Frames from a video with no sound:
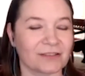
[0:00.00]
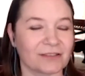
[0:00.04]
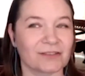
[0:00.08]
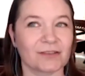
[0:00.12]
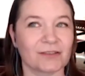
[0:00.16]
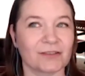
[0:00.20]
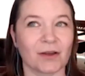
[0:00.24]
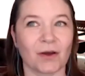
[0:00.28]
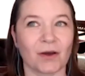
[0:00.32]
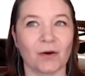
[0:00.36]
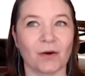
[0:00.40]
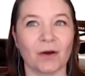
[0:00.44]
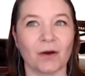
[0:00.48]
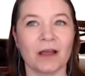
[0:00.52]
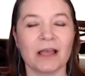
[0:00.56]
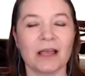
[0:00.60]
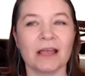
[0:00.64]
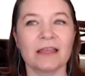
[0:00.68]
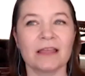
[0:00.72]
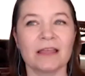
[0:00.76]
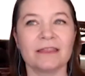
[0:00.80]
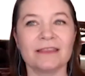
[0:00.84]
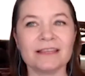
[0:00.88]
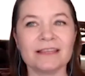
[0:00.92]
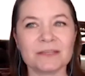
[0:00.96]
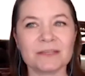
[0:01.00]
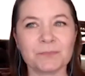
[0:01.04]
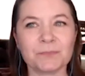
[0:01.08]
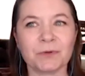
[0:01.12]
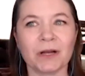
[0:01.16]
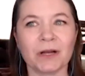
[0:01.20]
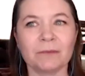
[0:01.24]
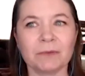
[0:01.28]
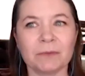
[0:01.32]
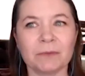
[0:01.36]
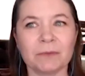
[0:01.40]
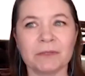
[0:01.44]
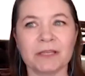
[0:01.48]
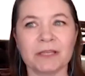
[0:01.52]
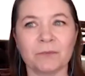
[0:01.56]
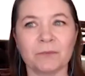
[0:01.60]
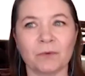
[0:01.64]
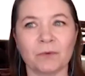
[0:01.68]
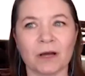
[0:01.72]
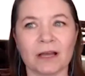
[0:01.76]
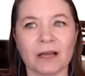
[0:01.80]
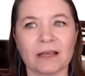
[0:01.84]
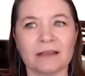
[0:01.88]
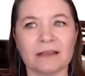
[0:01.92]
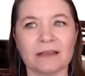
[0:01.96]
So this probably
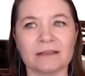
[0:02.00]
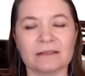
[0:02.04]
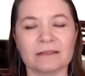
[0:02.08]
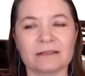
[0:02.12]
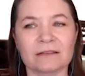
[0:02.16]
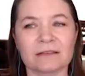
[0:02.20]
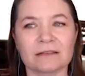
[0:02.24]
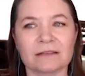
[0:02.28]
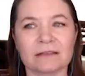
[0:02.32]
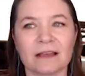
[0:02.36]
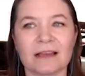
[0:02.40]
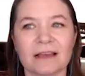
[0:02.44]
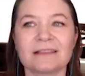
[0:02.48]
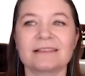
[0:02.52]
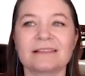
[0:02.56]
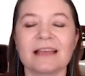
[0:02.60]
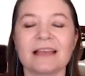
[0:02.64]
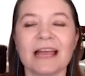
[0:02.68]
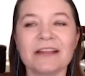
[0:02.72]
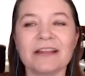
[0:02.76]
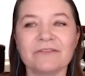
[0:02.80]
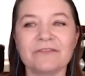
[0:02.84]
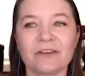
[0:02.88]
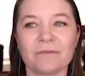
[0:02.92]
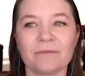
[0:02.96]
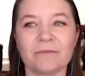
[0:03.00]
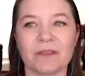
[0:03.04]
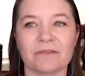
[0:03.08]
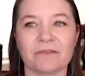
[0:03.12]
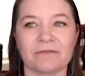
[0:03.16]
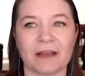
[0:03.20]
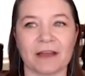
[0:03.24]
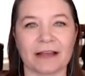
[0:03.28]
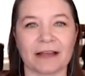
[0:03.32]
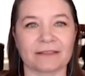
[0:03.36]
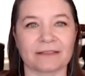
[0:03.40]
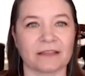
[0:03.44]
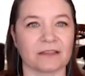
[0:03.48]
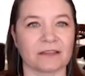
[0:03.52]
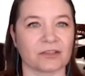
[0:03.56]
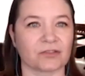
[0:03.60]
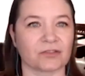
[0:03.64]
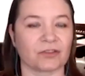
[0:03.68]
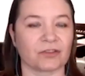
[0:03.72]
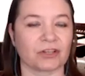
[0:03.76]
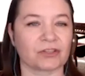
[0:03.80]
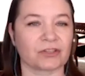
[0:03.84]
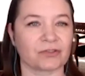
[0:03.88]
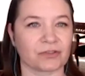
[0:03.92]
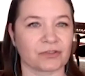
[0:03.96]
was, aside from the fact that the
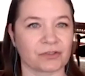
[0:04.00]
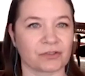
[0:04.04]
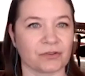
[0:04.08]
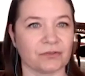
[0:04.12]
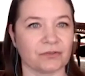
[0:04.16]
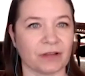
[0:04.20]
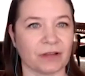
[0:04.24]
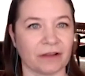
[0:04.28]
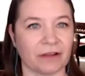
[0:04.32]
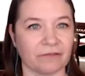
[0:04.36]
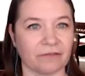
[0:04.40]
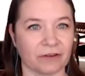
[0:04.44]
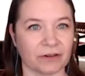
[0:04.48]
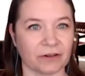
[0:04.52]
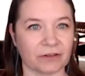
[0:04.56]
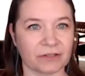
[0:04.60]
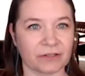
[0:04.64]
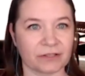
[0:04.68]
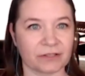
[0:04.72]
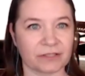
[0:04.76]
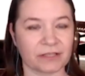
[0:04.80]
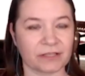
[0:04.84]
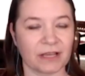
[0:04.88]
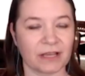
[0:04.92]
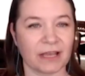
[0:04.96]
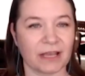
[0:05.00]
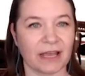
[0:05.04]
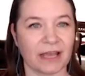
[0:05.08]
structure is so diverse,